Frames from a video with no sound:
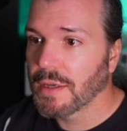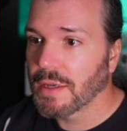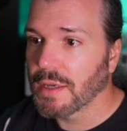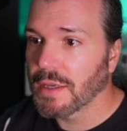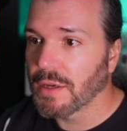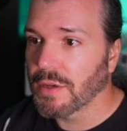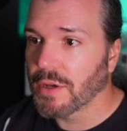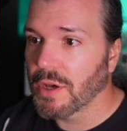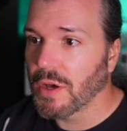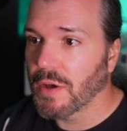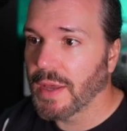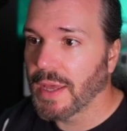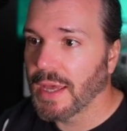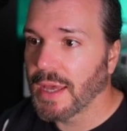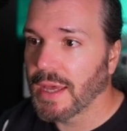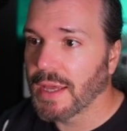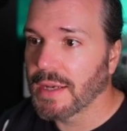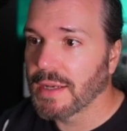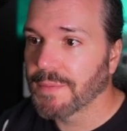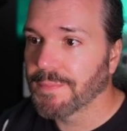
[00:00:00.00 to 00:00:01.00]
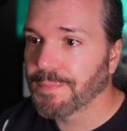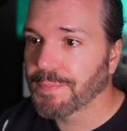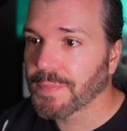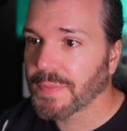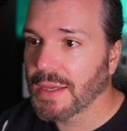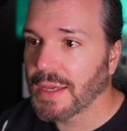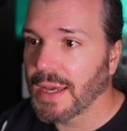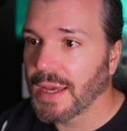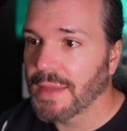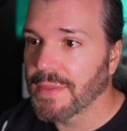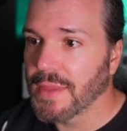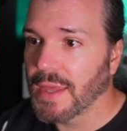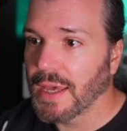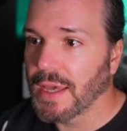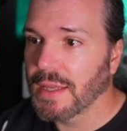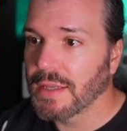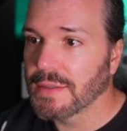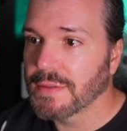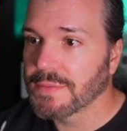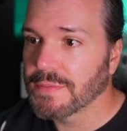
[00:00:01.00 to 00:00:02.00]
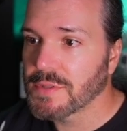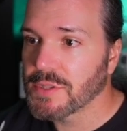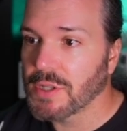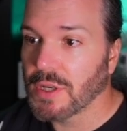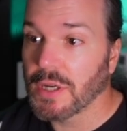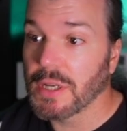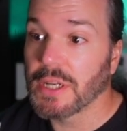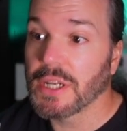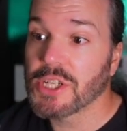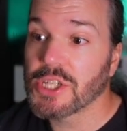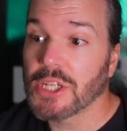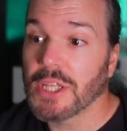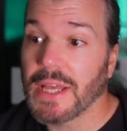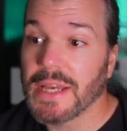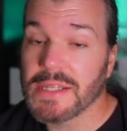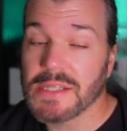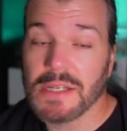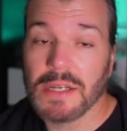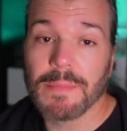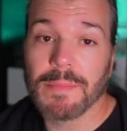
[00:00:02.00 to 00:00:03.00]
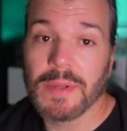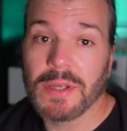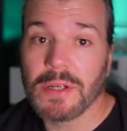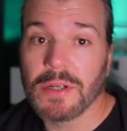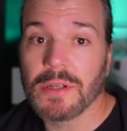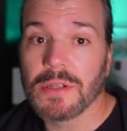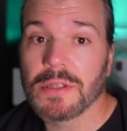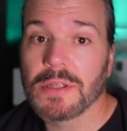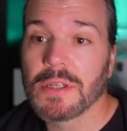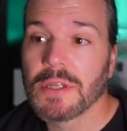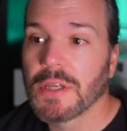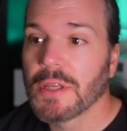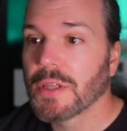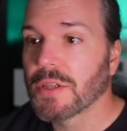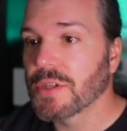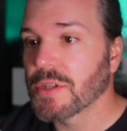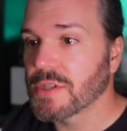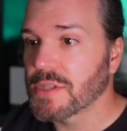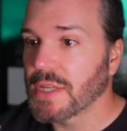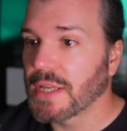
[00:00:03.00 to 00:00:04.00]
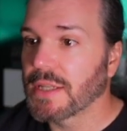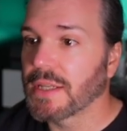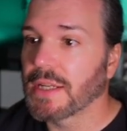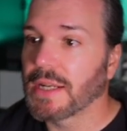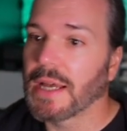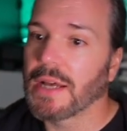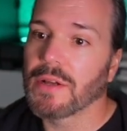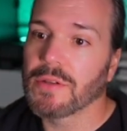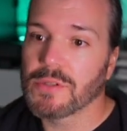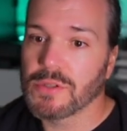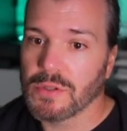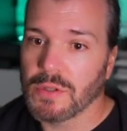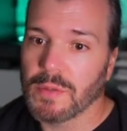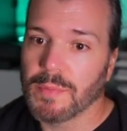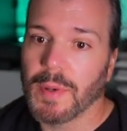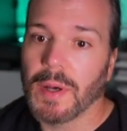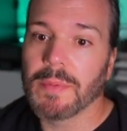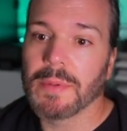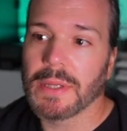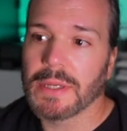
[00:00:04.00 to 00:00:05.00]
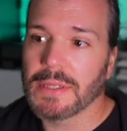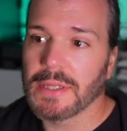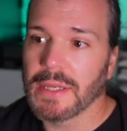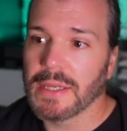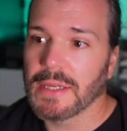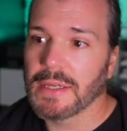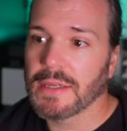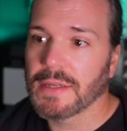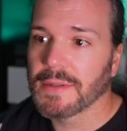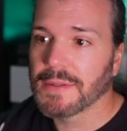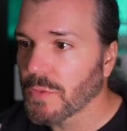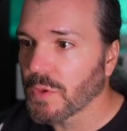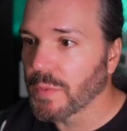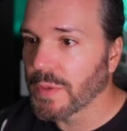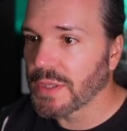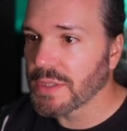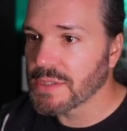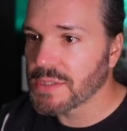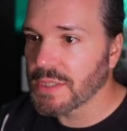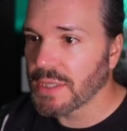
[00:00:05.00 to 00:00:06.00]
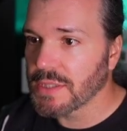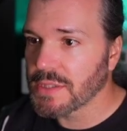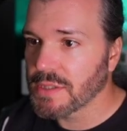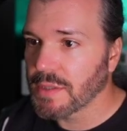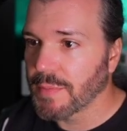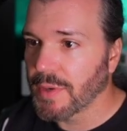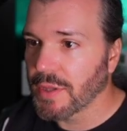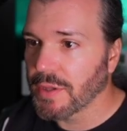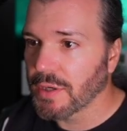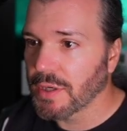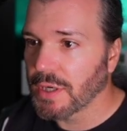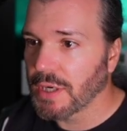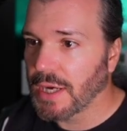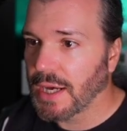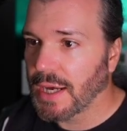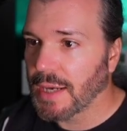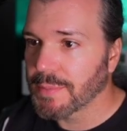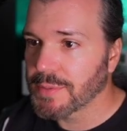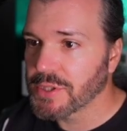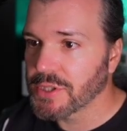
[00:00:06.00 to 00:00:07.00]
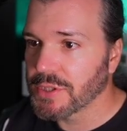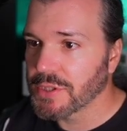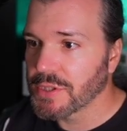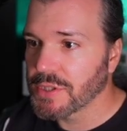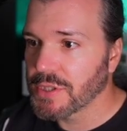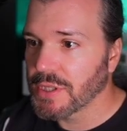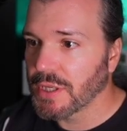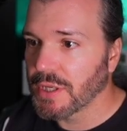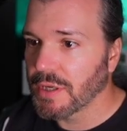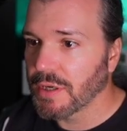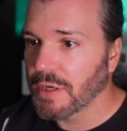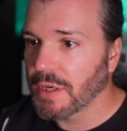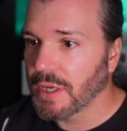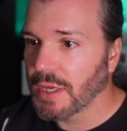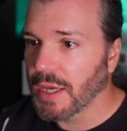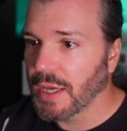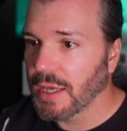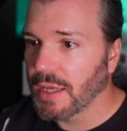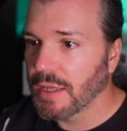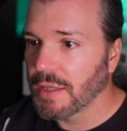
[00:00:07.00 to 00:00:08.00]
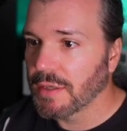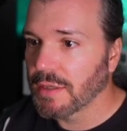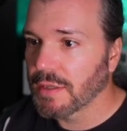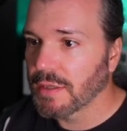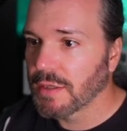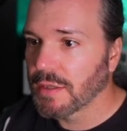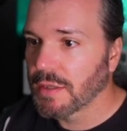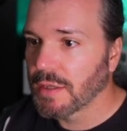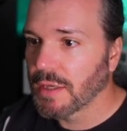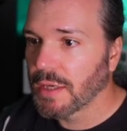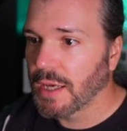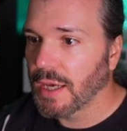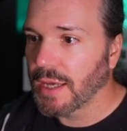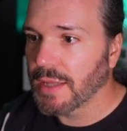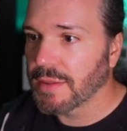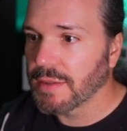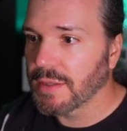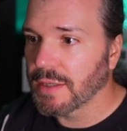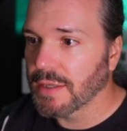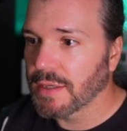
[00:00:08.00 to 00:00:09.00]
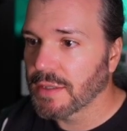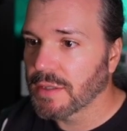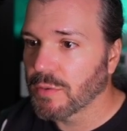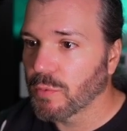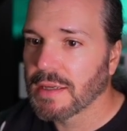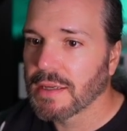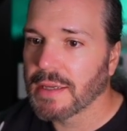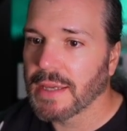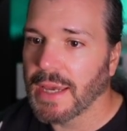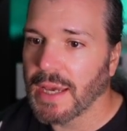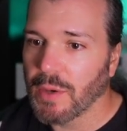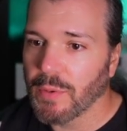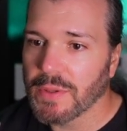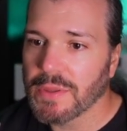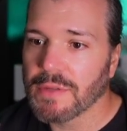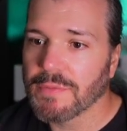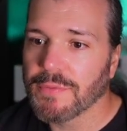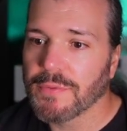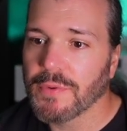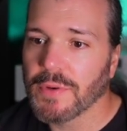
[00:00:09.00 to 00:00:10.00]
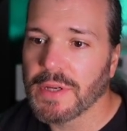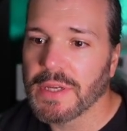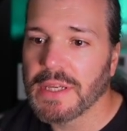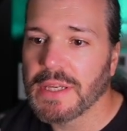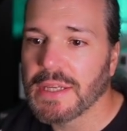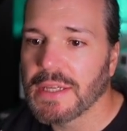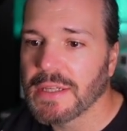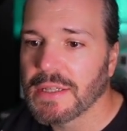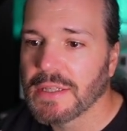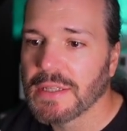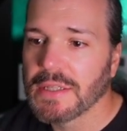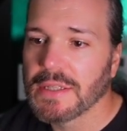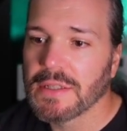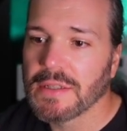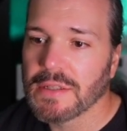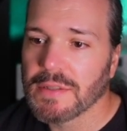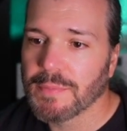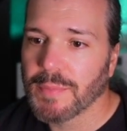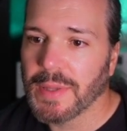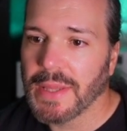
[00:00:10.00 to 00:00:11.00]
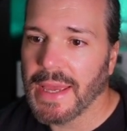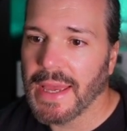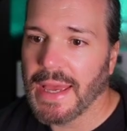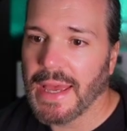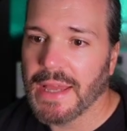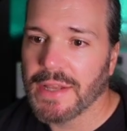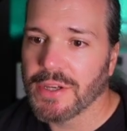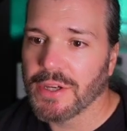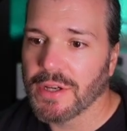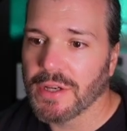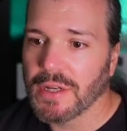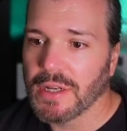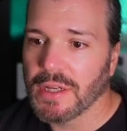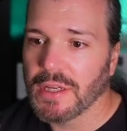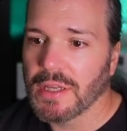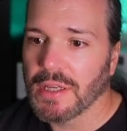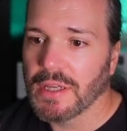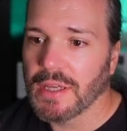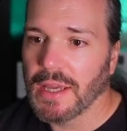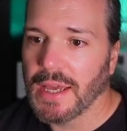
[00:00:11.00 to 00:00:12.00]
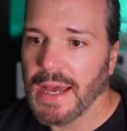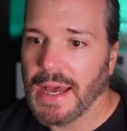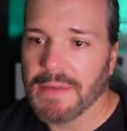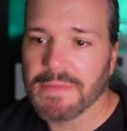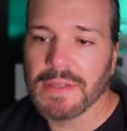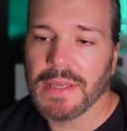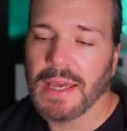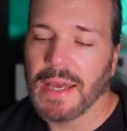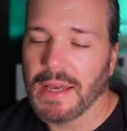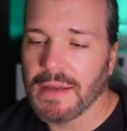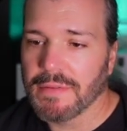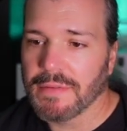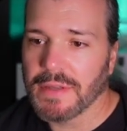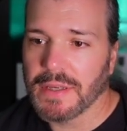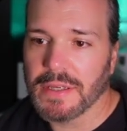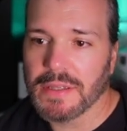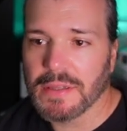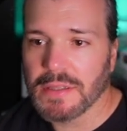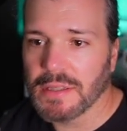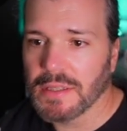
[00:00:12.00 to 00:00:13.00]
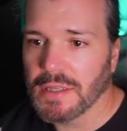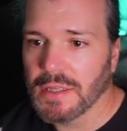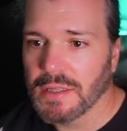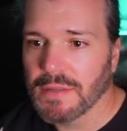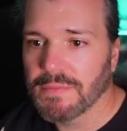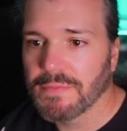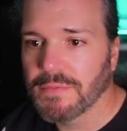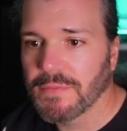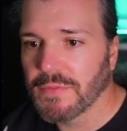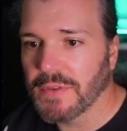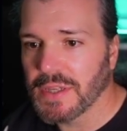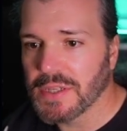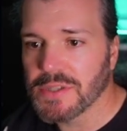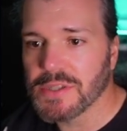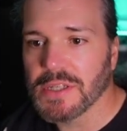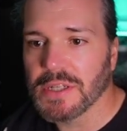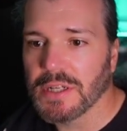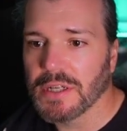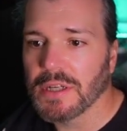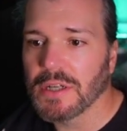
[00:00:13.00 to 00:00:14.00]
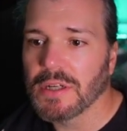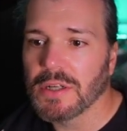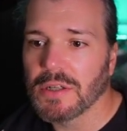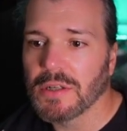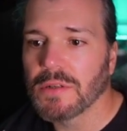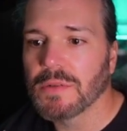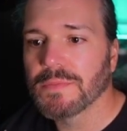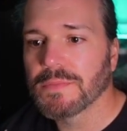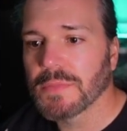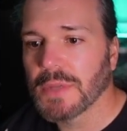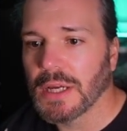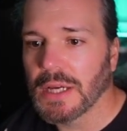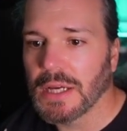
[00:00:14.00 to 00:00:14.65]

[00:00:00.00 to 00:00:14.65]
it'll go ahead and then start initializing a build to send it out to a public link. We can set some other options here again. I think, yeah, with the free plan, you're gonna have to have like the V0